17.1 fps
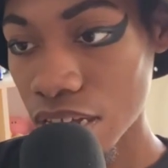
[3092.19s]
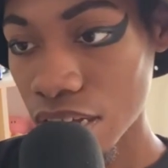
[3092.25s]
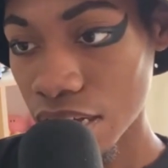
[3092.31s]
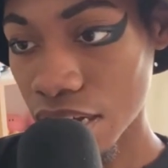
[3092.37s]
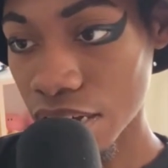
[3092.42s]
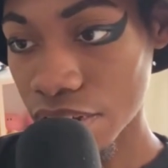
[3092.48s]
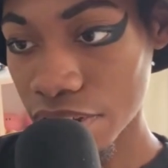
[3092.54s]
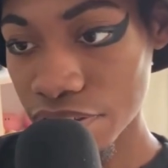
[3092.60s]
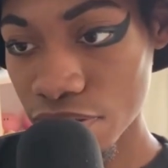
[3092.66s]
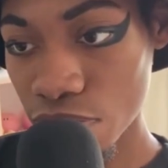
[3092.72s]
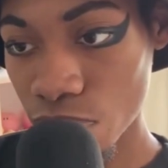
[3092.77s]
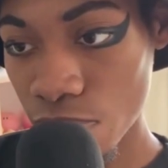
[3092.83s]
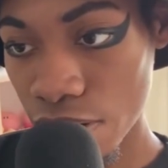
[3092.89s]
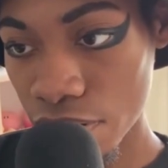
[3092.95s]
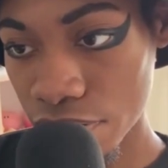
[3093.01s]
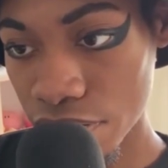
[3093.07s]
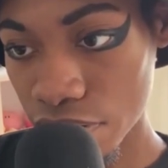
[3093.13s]
Uh, Let's Go
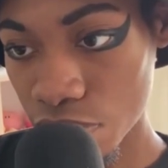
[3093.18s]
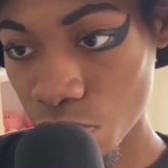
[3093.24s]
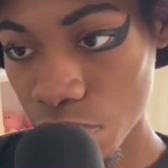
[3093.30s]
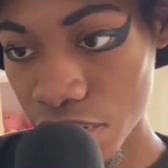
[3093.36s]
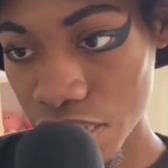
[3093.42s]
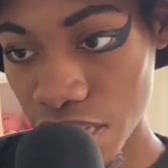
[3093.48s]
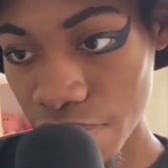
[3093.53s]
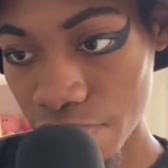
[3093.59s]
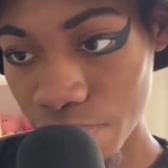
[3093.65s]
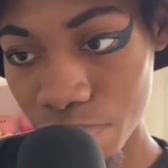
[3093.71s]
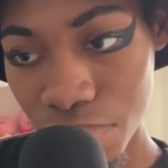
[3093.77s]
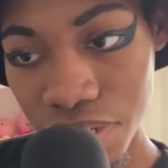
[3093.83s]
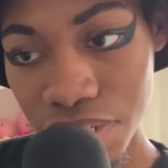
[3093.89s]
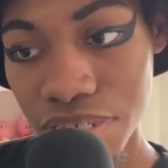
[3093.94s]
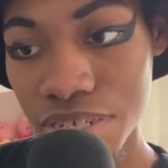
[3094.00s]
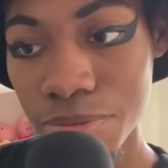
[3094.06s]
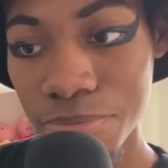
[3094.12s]
Rider Kick 2011,
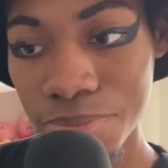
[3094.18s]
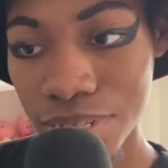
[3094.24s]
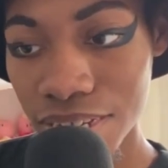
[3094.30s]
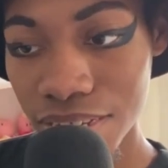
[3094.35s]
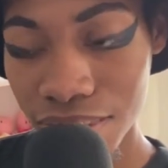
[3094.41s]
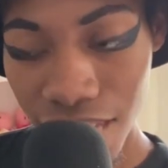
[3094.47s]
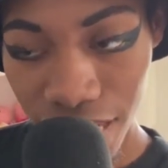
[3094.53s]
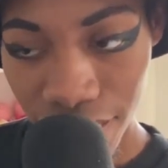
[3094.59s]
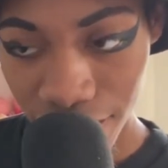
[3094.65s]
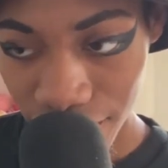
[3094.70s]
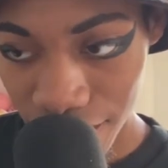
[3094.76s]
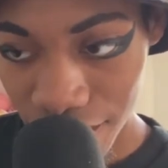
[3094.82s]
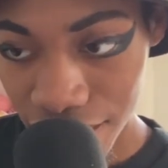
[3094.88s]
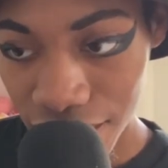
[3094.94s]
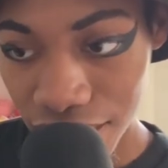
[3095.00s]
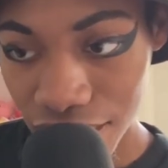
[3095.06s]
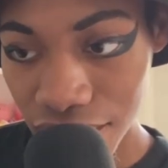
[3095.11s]
Mission Complete, Last
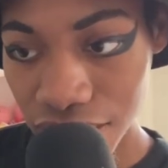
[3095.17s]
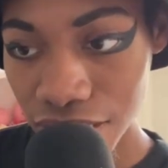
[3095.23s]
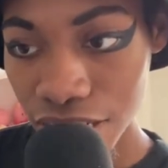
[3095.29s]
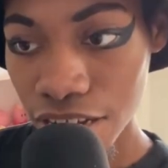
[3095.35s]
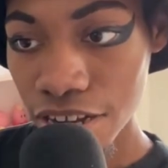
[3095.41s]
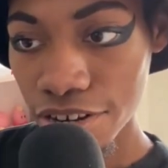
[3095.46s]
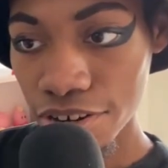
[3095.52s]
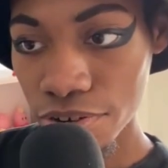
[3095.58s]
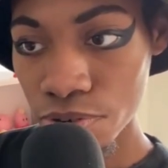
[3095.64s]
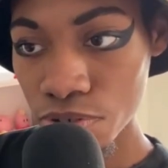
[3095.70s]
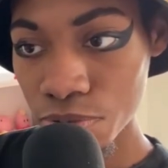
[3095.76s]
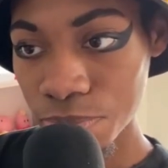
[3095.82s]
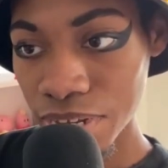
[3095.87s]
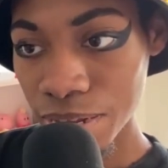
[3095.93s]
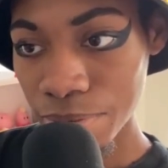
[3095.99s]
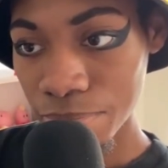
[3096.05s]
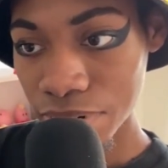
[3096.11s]
Engage, Girls
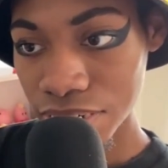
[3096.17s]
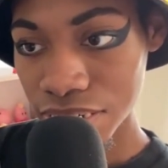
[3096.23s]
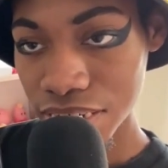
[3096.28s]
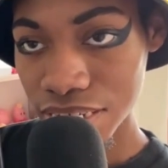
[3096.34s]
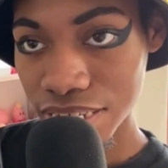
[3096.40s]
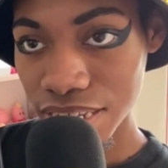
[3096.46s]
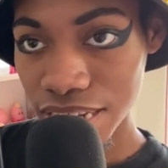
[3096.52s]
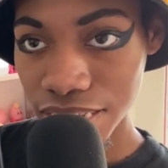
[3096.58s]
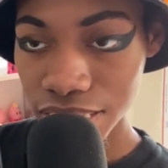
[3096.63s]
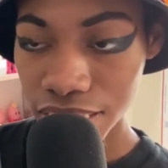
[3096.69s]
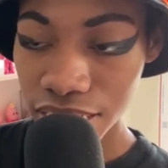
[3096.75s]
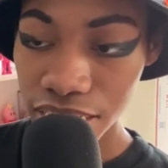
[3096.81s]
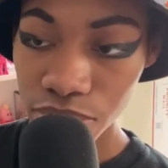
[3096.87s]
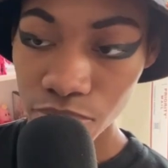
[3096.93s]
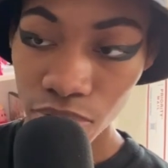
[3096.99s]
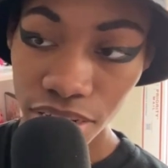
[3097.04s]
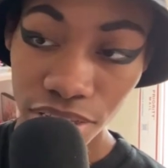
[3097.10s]
Be Ambitious, Next
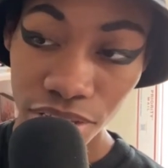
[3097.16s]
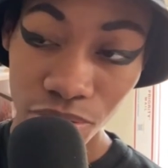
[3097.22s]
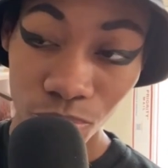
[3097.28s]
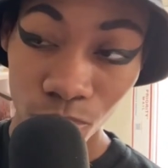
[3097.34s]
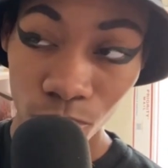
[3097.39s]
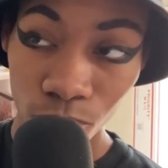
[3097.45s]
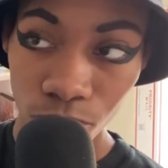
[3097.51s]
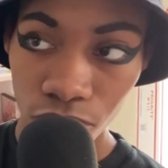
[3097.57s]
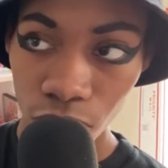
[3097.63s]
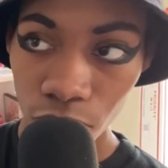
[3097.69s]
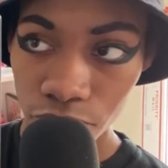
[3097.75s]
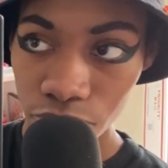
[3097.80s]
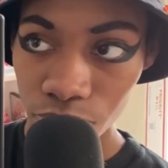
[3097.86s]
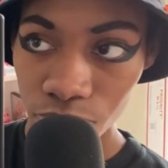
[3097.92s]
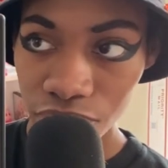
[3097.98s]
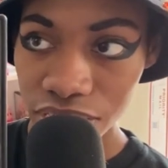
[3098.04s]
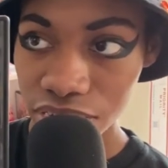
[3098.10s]
Stage, Reckless World,
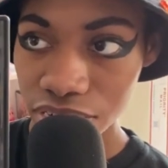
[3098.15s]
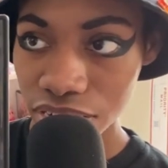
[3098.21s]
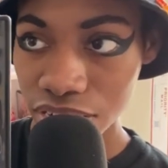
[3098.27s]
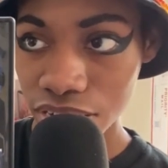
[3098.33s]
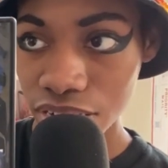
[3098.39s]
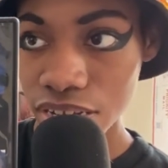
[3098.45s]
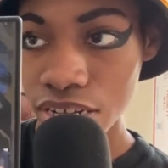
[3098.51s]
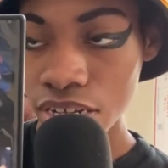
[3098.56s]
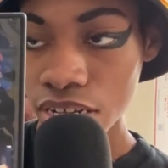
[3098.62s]
Alteration.